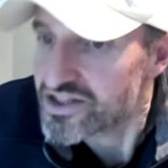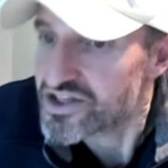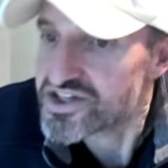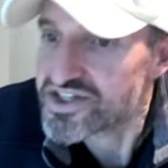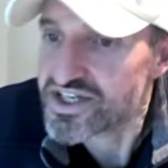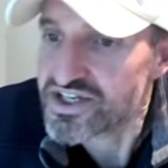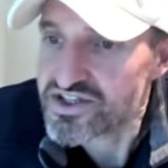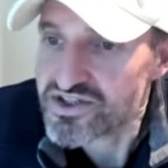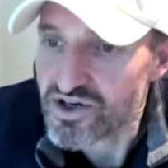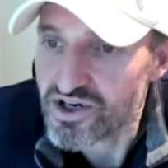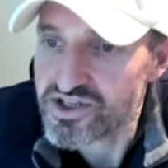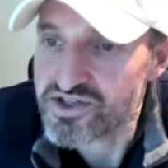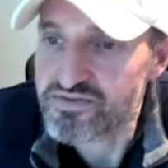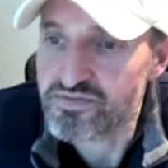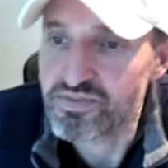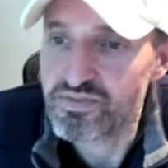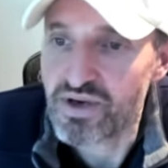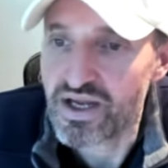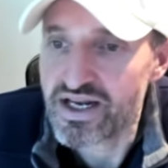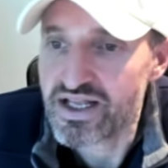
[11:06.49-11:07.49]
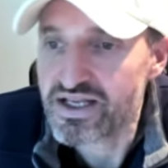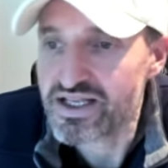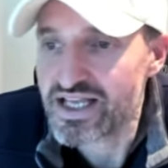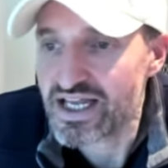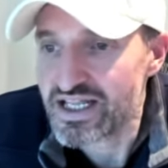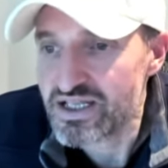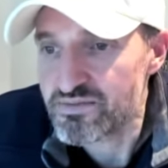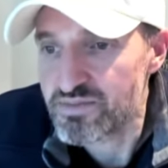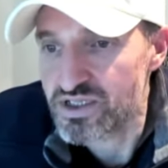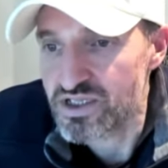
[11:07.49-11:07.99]
This thing starts
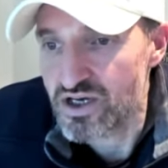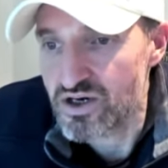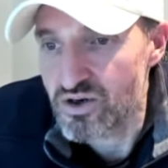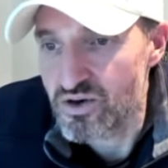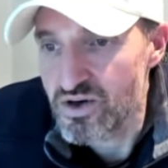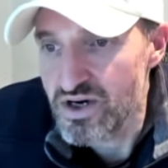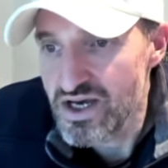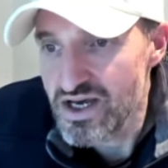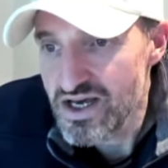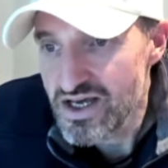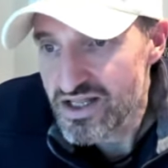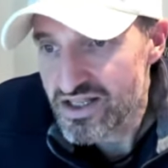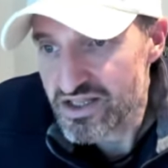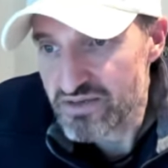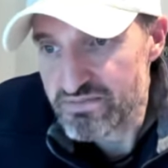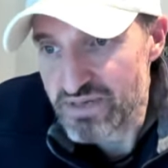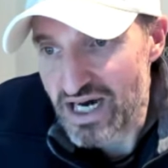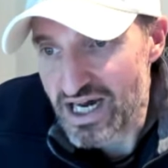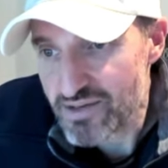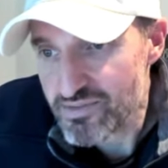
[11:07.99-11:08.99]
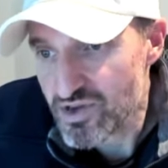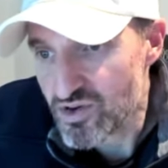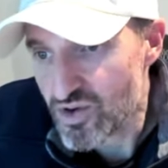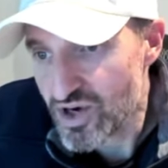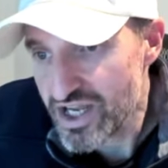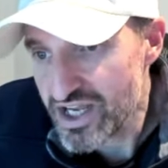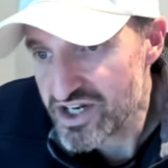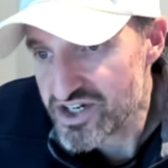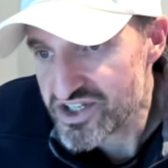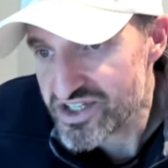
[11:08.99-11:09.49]
getting below the bottom of the
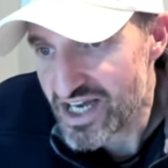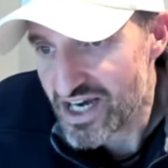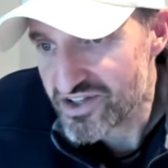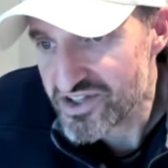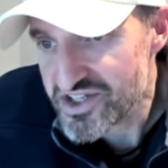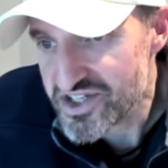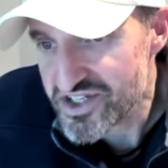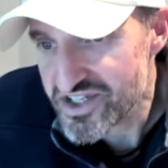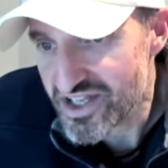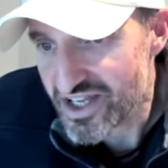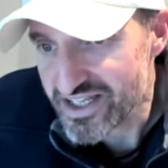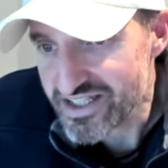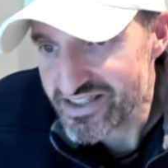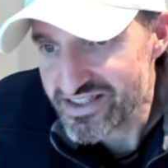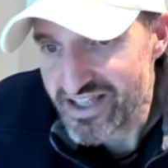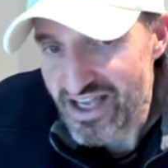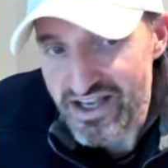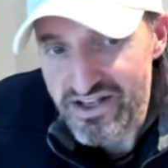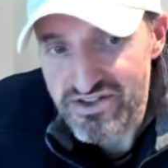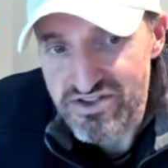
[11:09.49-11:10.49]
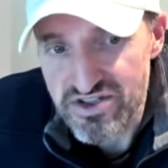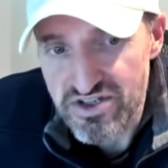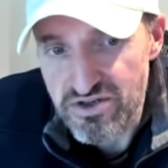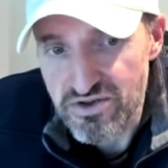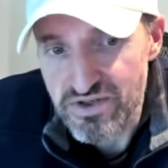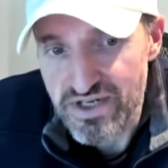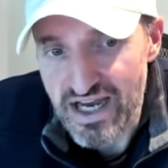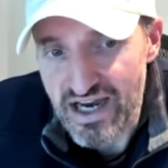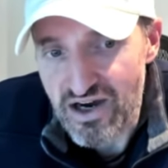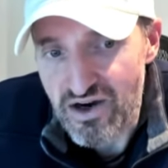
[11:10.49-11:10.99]
range, and now this is like day
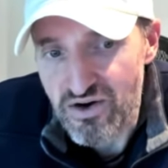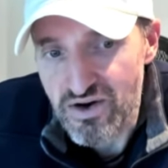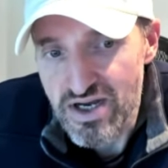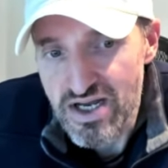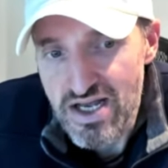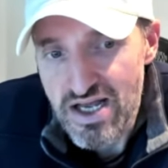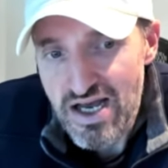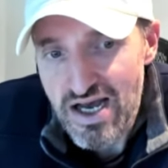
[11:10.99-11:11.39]
two now,